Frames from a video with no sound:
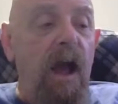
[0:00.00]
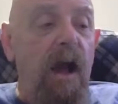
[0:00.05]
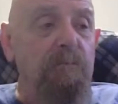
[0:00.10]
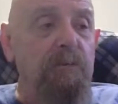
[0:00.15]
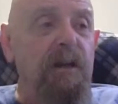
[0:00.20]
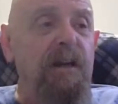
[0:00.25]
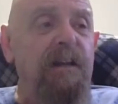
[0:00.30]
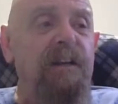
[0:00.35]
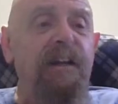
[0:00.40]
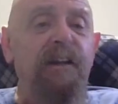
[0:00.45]

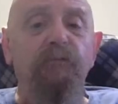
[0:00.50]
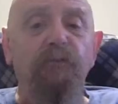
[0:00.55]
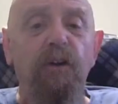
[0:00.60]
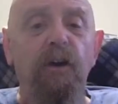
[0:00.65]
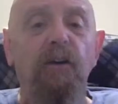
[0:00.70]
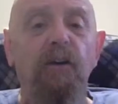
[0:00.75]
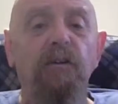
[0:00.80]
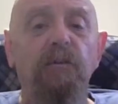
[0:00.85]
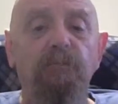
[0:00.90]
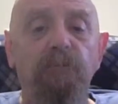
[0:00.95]
getting
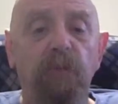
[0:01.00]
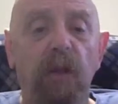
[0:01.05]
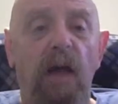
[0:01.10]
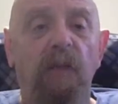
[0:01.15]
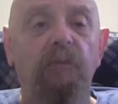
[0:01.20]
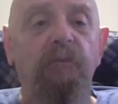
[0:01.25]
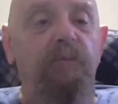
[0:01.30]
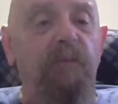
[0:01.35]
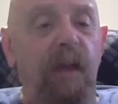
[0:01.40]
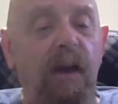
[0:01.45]
real.
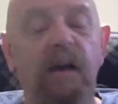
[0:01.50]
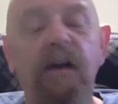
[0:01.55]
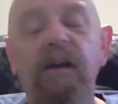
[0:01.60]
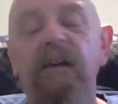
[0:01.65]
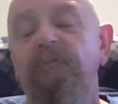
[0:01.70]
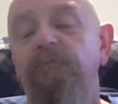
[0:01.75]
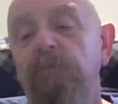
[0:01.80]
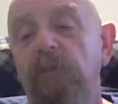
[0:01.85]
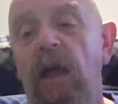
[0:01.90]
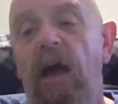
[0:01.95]

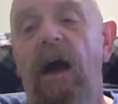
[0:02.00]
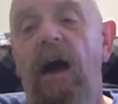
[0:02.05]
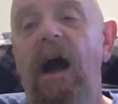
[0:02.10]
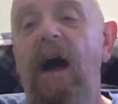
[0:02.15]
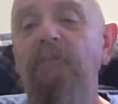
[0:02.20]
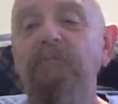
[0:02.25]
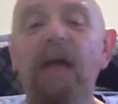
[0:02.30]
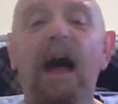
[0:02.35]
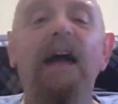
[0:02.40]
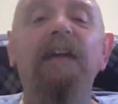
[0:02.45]

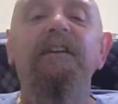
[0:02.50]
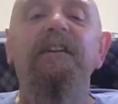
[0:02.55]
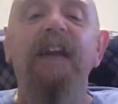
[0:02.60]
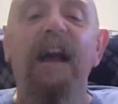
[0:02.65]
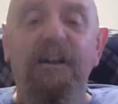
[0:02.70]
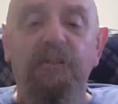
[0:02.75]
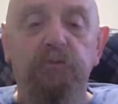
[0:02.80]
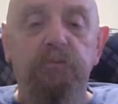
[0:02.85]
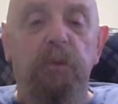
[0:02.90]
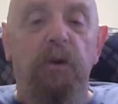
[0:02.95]
I'm not an
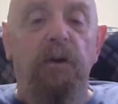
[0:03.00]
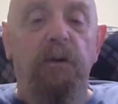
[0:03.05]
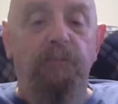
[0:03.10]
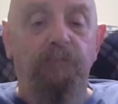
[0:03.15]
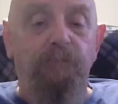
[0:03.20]
expert.